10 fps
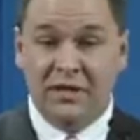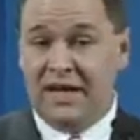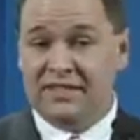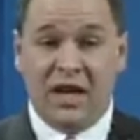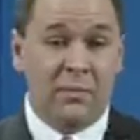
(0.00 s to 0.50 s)

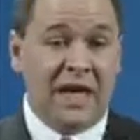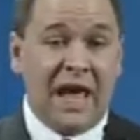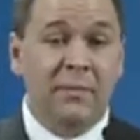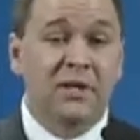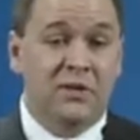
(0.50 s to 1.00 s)
I said, I'll be
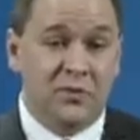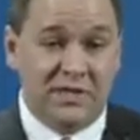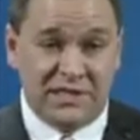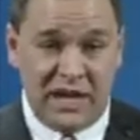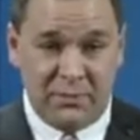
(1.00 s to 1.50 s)
happy to do the
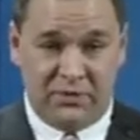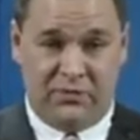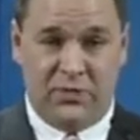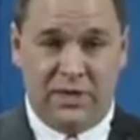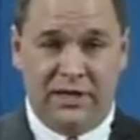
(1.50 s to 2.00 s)
steps
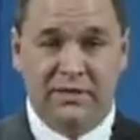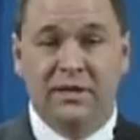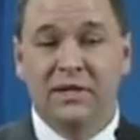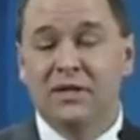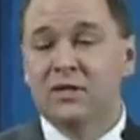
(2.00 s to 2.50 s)
for you.
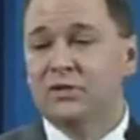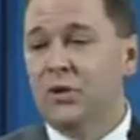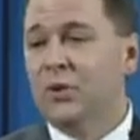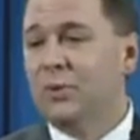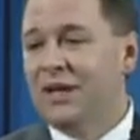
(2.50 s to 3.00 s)
So
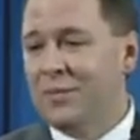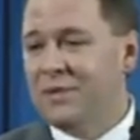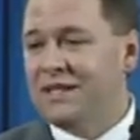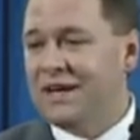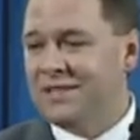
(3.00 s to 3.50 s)
we went up
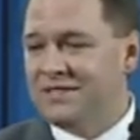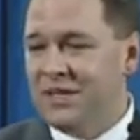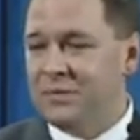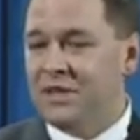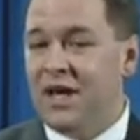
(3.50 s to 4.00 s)
and down the
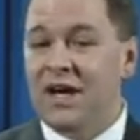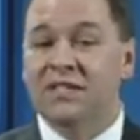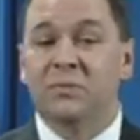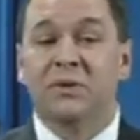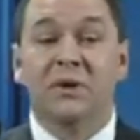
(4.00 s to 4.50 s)
steps of the
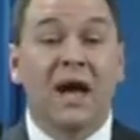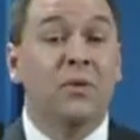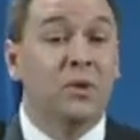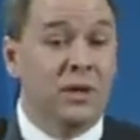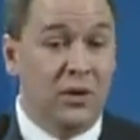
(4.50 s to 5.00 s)
hospital, and I
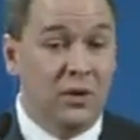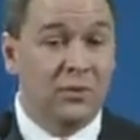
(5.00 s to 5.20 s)
went home.